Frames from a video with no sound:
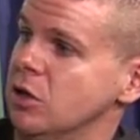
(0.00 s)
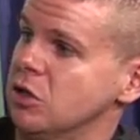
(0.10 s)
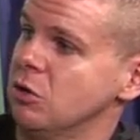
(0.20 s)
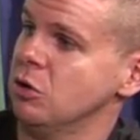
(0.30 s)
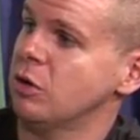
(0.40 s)

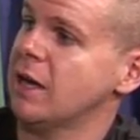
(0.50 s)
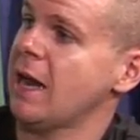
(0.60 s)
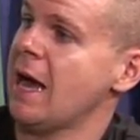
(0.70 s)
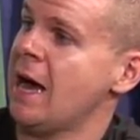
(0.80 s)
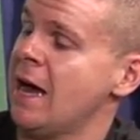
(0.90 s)
So you can
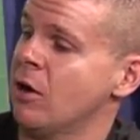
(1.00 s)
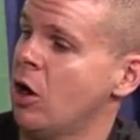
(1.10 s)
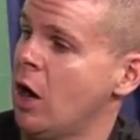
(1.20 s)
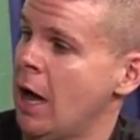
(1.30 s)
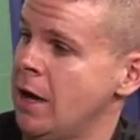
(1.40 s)
add
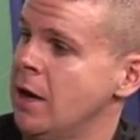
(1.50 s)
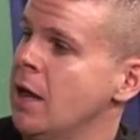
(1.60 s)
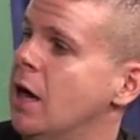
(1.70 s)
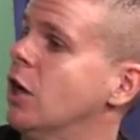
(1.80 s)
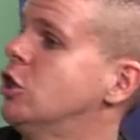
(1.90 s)
on
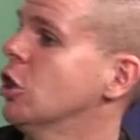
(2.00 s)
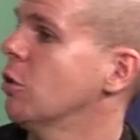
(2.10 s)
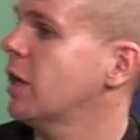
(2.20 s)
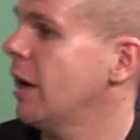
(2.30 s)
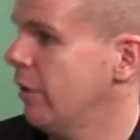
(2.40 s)
a Joe
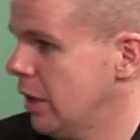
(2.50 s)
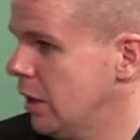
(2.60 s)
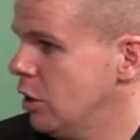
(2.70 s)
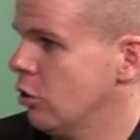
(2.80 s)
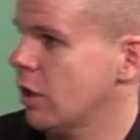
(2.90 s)
Kelly,
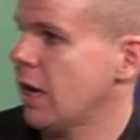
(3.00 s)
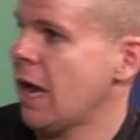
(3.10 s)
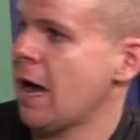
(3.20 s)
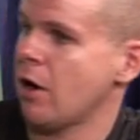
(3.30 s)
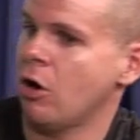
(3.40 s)
you can mm-hmm.
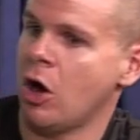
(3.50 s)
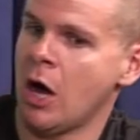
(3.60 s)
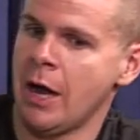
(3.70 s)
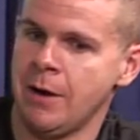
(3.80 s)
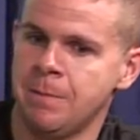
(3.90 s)
add
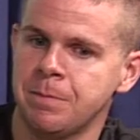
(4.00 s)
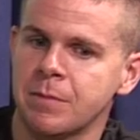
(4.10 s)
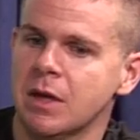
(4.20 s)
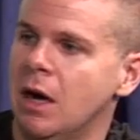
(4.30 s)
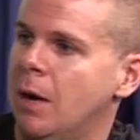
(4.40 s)
on
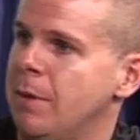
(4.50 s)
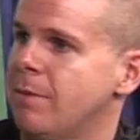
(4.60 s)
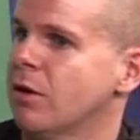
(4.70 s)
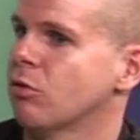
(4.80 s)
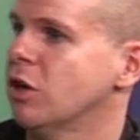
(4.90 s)
uh,
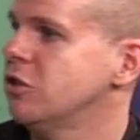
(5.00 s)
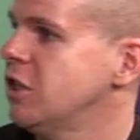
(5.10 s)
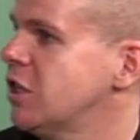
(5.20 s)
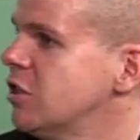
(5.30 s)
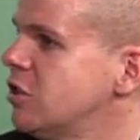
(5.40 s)
maybe a Rusney
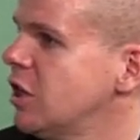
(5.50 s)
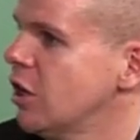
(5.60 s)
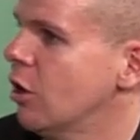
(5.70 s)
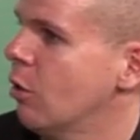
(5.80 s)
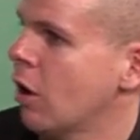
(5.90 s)

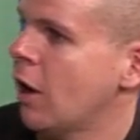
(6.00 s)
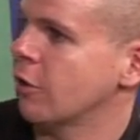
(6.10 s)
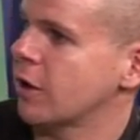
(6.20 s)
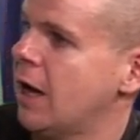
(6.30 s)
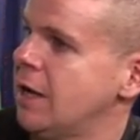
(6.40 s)
Castillo or
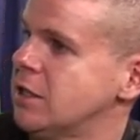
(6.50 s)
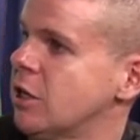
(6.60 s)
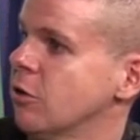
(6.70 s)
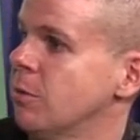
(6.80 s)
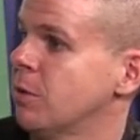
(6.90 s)
other guys that
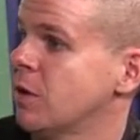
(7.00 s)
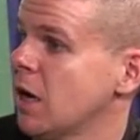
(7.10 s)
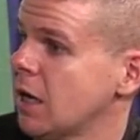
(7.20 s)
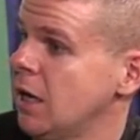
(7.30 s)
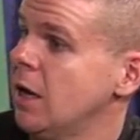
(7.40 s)
are in
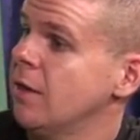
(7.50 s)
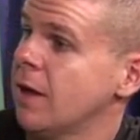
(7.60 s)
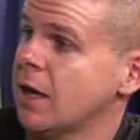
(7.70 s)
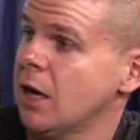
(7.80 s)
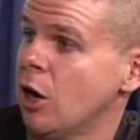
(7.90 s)
Pawtucket
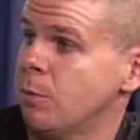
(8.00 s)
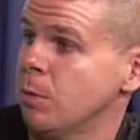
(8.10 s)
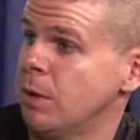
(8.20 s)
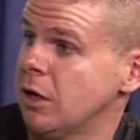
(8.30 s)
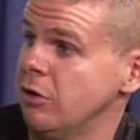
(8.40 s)
that can help your
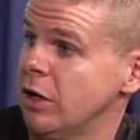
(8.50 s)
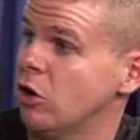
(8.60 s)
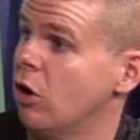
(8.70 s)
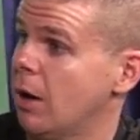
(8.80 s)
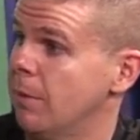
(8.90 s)
big league
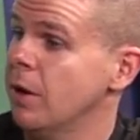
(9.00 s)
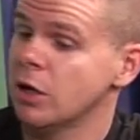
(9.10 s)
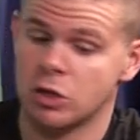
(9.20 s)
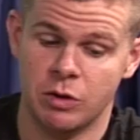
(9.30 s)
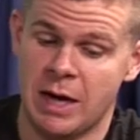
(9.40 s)
club. Well,
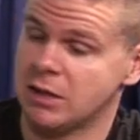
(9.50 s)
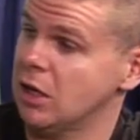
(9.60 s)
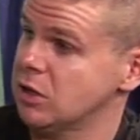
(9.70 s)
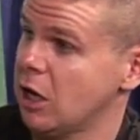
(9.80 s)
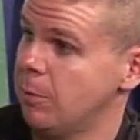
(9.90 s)
so that
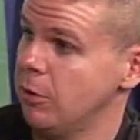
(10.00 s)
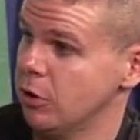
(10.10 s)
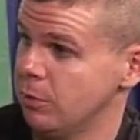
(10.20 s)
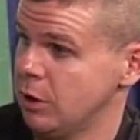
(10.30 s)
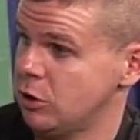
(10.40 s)
does help a
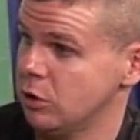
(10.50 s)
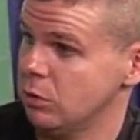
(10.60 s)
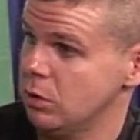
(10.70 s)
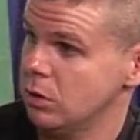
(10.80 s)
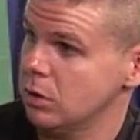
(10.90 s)
little bit how's too. How's
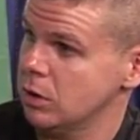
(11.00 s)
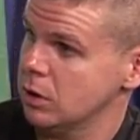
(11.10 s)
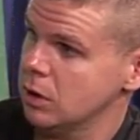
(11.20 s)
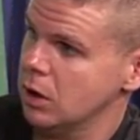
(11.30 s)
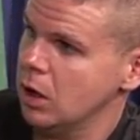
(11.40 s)
Castillo Ben and
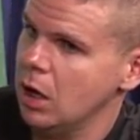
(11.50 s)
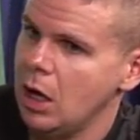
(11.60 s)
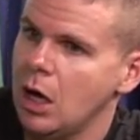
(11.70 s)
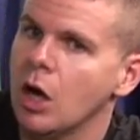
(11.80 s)
how's Kelly? Yeah.